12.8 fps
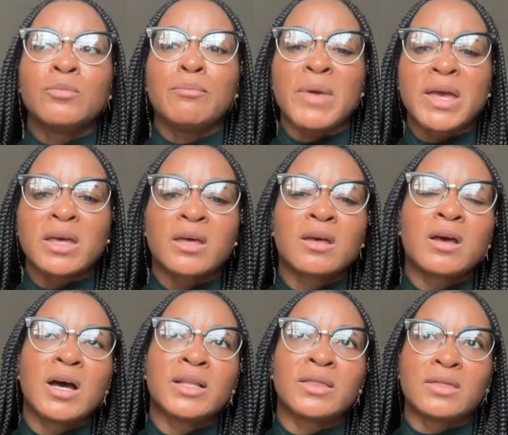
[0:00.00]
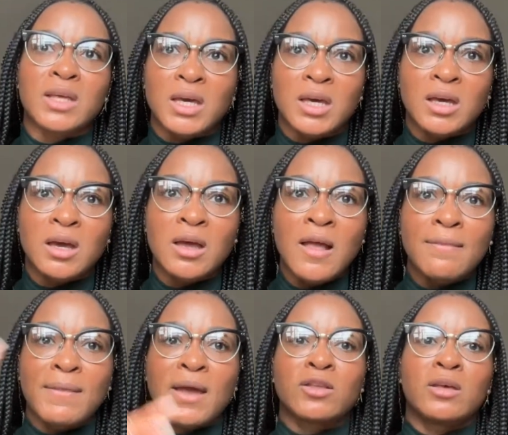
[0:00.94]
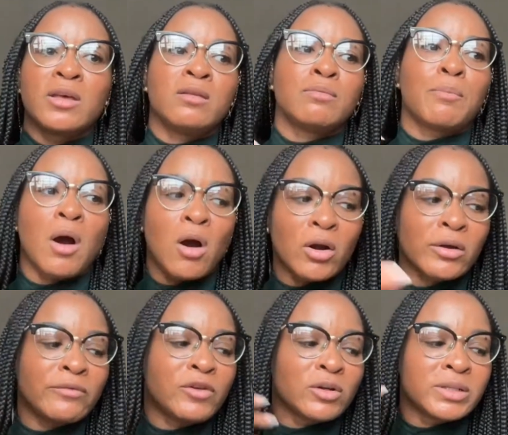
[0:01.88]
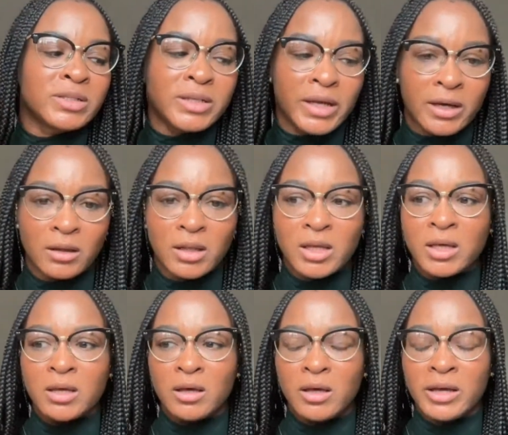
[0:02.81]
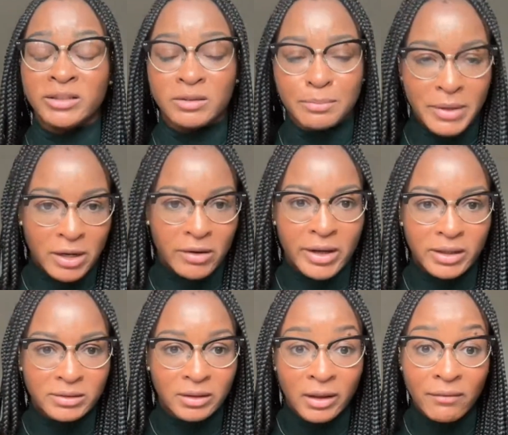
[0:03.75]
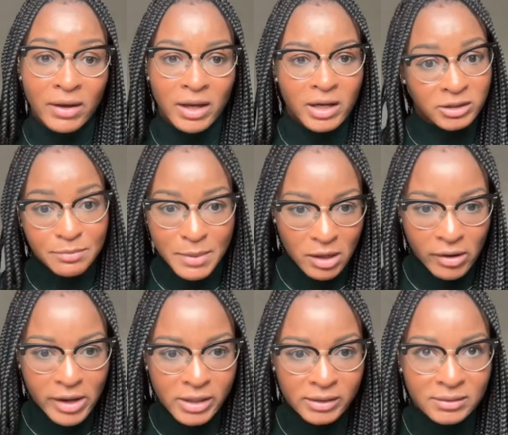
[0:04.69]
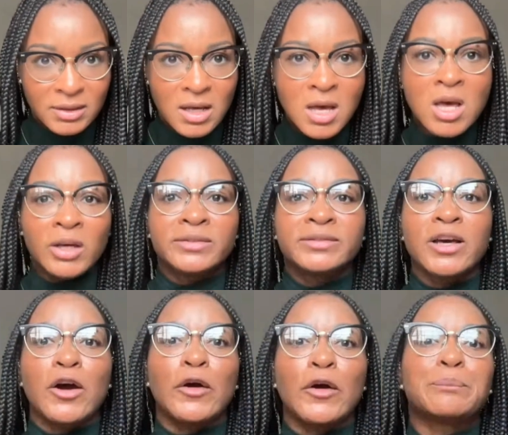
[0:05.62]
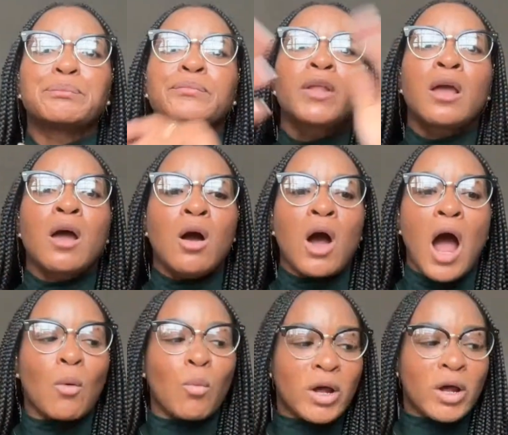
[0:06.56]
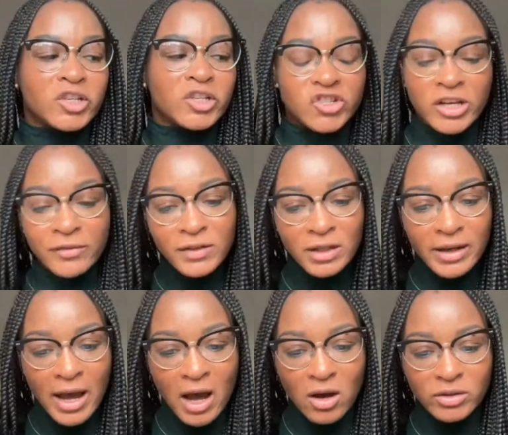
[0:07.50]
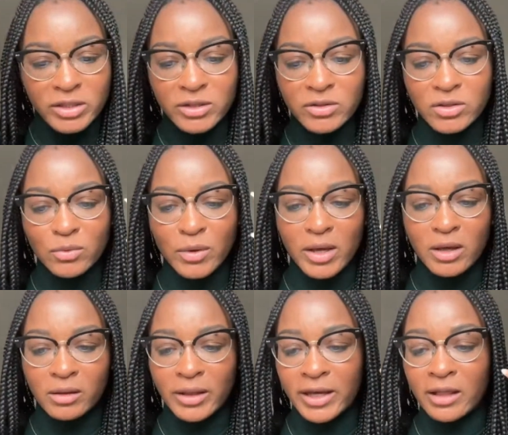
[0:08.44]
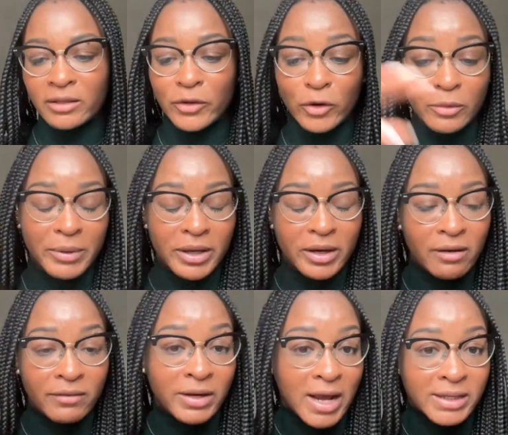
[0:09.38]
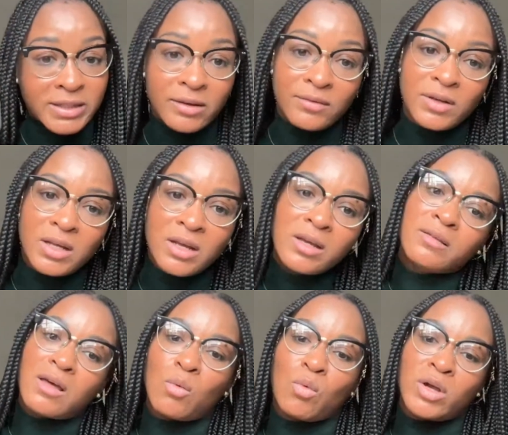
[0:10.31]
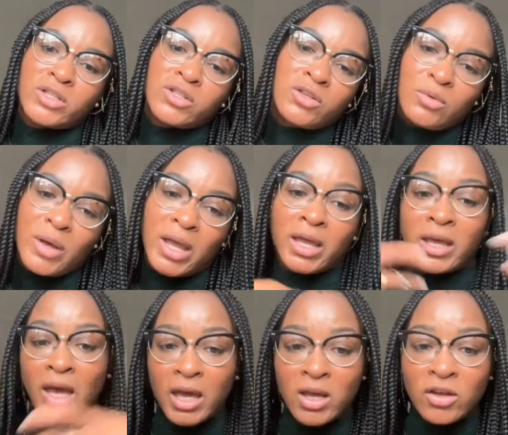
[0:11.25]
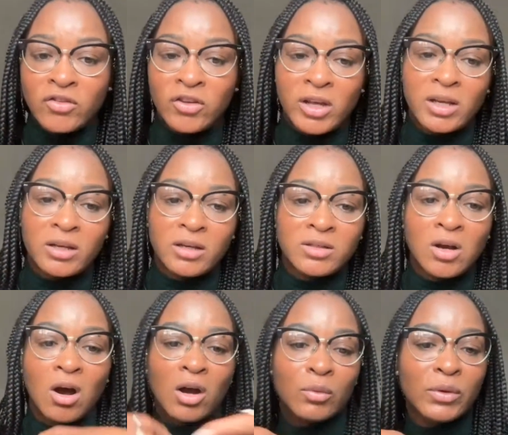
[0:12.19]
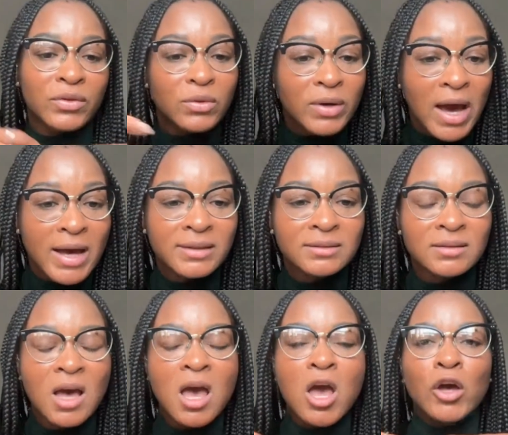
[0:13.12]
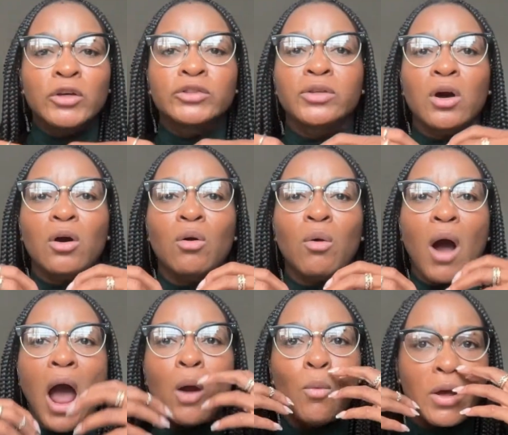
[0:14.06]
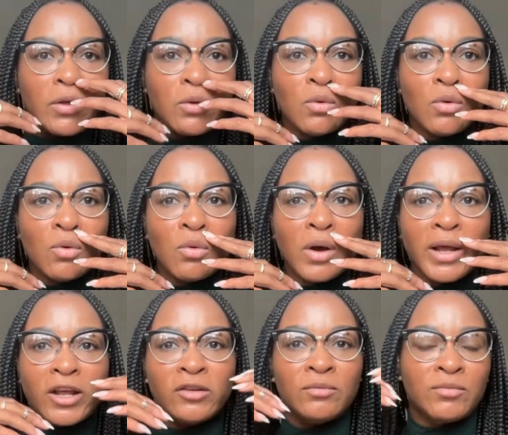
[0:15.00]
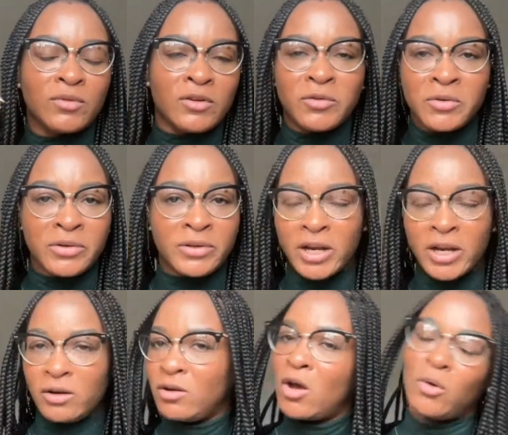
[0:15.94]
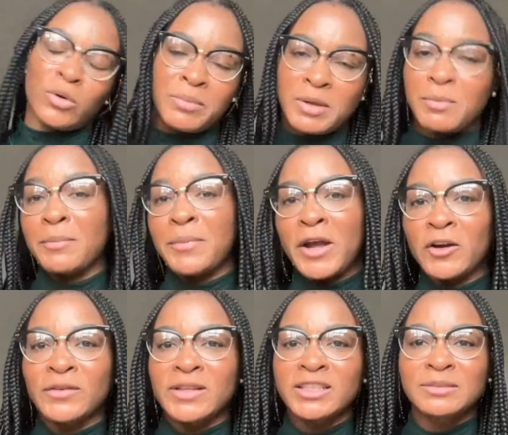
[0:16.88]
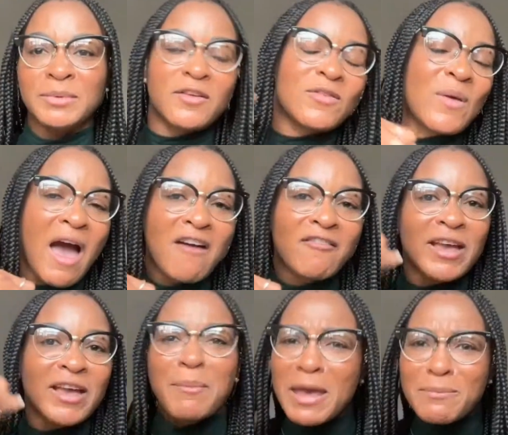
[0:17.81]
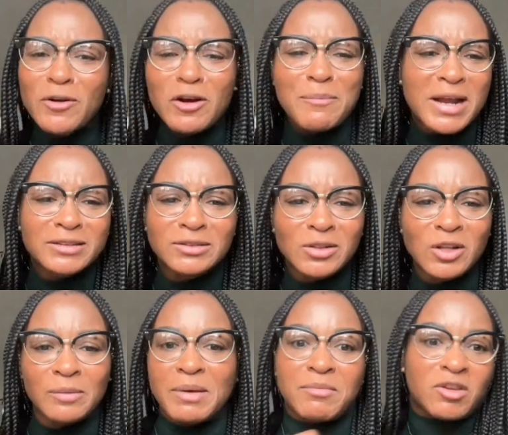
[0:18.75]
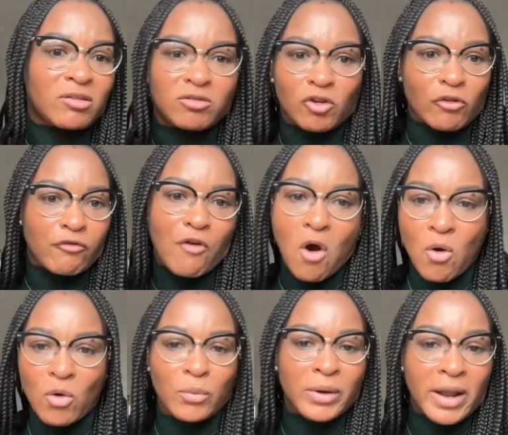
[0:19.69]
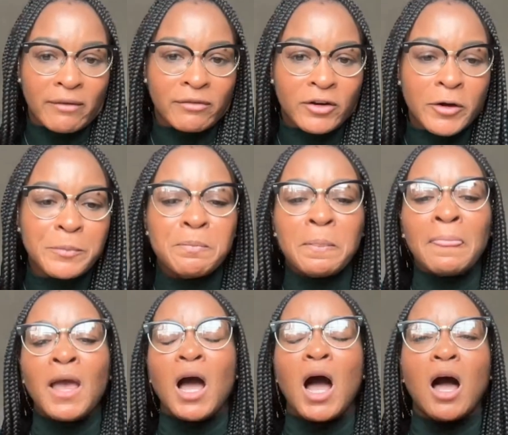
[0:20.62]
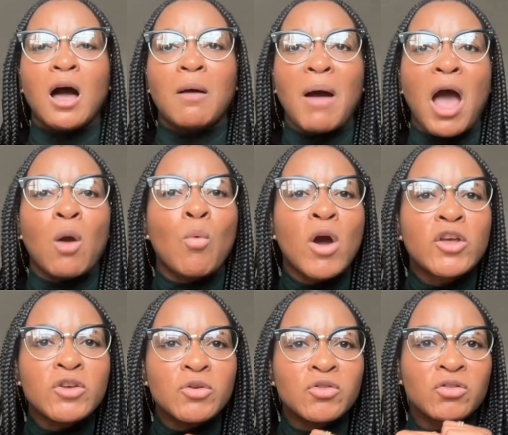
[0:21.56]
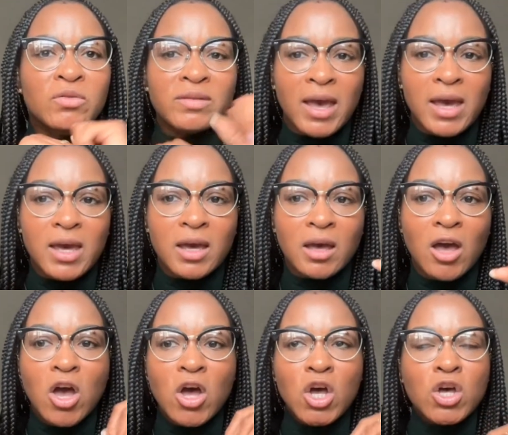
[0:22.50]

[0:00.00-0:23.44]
Make it a thing that is part of your daily experience, living experience. So, I want to shift now to doing like a little bit of an activity because I want to engage and talk with you guys. So, I want you, and you didn't know to be prepared for this, but if you have like paper or pencil or maybe just your phone, whatever, I want you to take